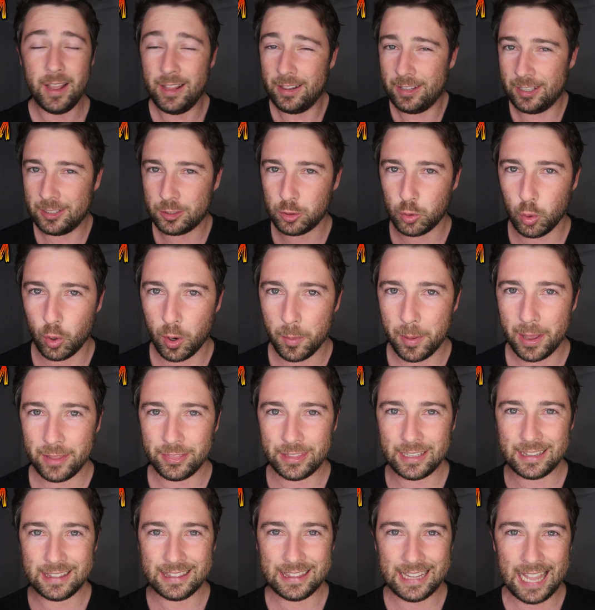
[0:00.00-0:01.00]
and let's talk
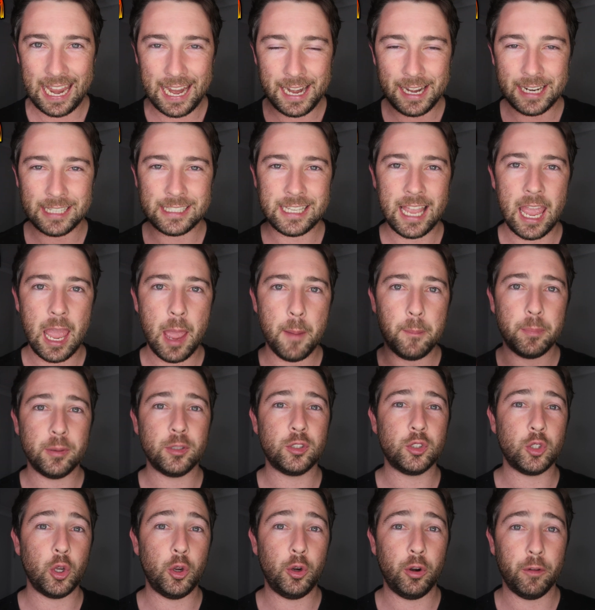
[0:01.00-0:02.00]
about the latest
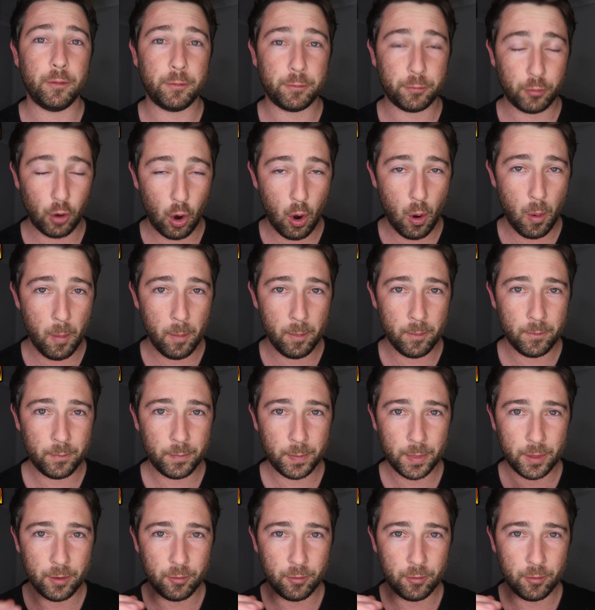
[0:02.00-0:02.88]
episode of From